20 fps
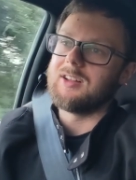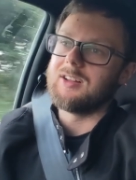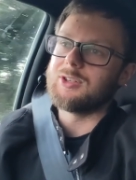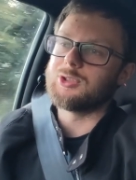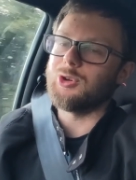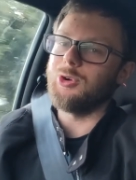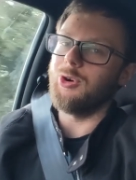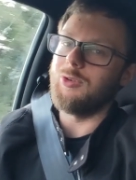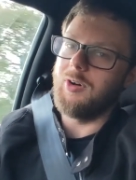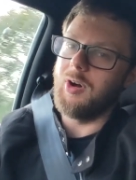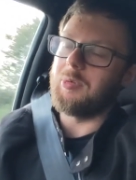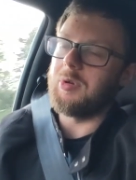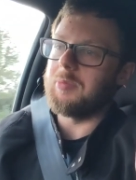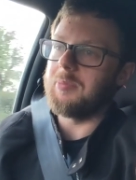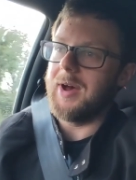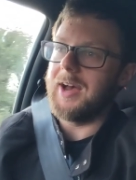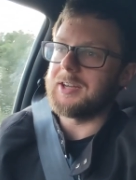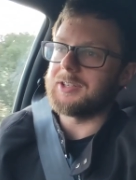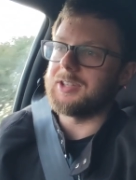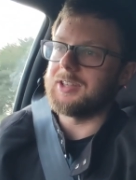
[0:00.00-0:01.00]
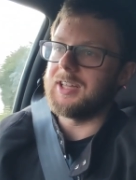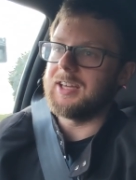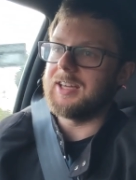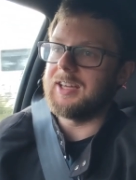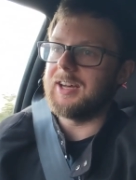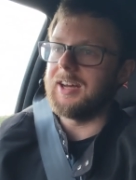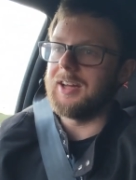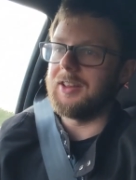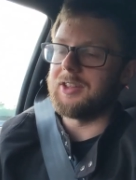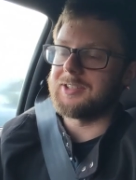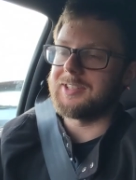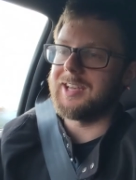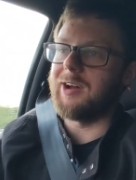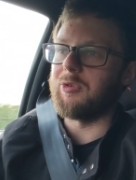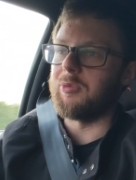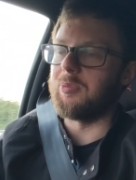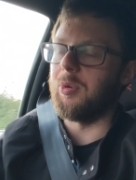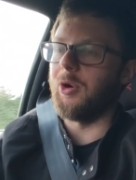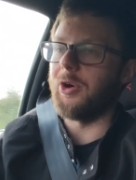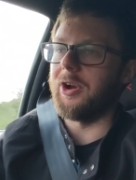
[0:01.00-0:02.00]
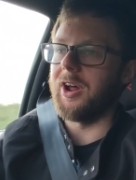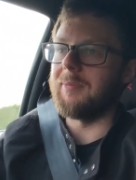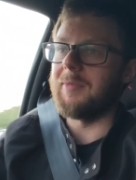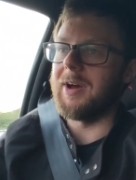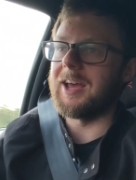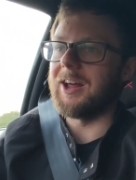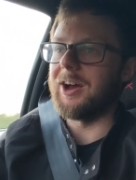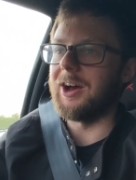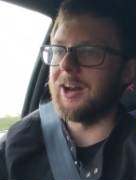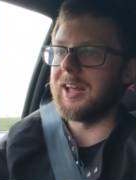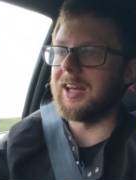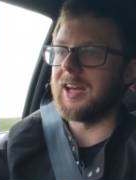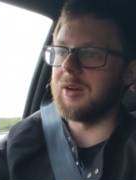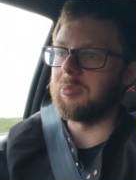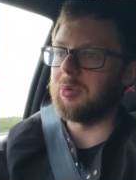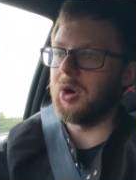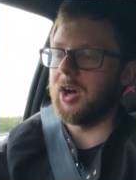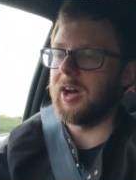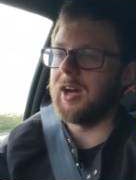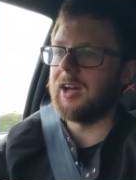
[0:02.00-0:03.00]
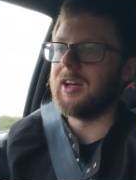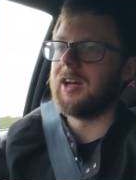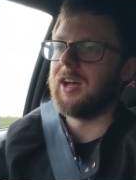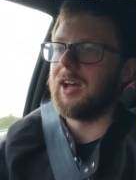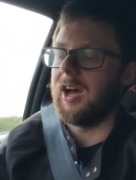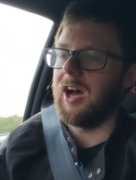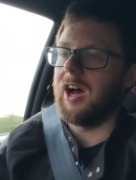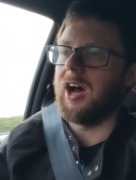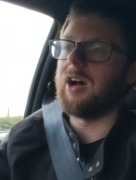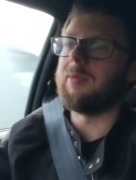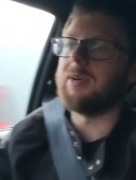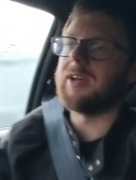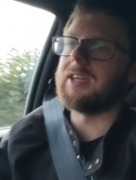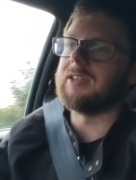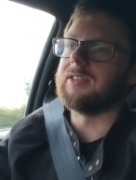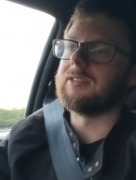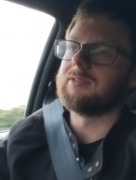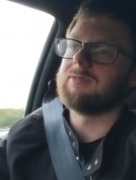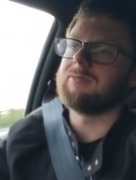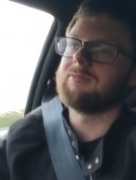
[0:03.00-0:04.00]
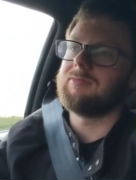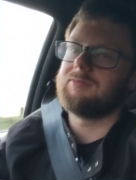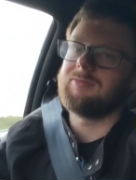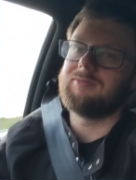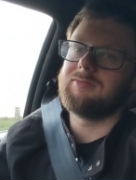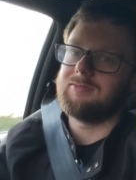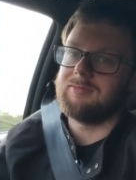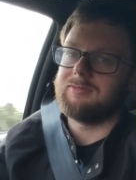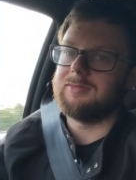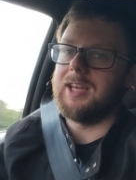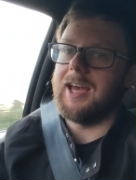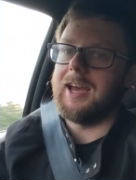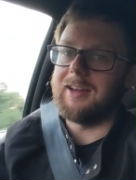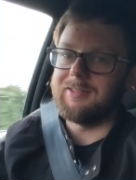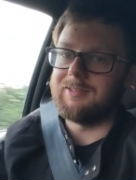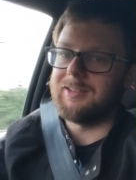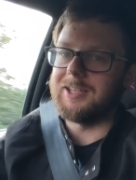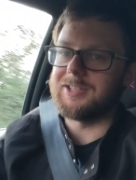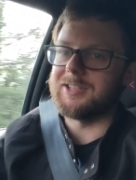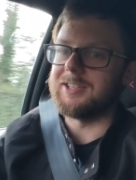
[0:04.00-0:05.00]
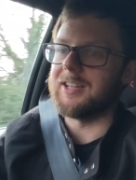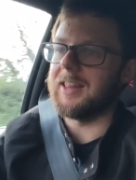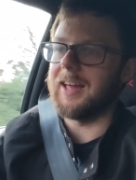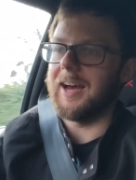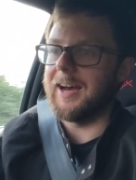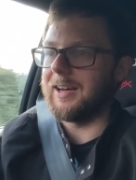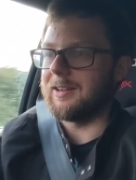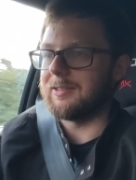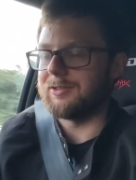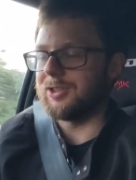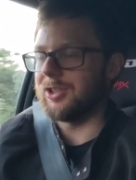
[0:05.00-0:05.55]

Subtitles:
Sort of hopping back to the sound point I made earlier, but I mean, yeah, listen to that.